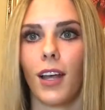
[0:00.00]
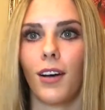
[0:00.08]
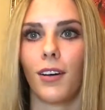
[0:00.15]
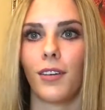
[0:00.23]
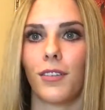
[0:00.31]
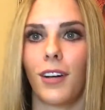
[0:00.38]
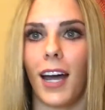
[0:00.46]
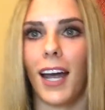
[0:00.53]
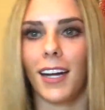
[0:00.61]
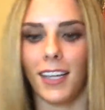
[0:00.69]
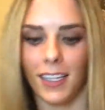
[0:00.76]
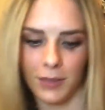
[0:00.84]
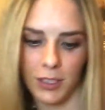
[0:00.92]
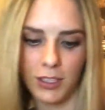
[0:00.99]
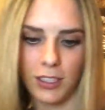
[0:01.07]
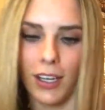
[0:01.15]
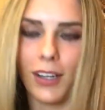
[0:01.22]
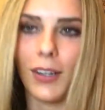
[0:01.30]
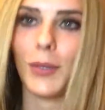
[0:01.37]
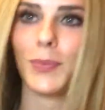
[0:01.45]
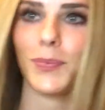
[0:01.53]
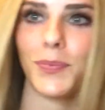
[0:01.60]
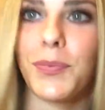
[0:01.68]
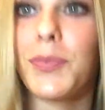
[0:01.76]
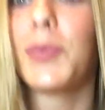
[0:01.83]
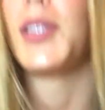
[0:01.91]
Alrighty, so
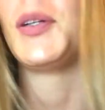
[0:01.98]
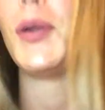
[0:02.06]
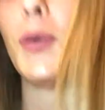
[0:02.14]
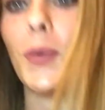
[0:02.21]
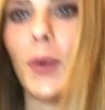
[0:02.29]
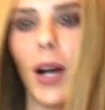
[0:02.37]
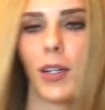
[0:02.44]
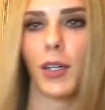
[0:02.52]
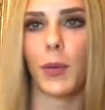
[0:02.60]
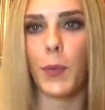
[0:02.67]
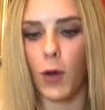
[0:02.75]
welcome.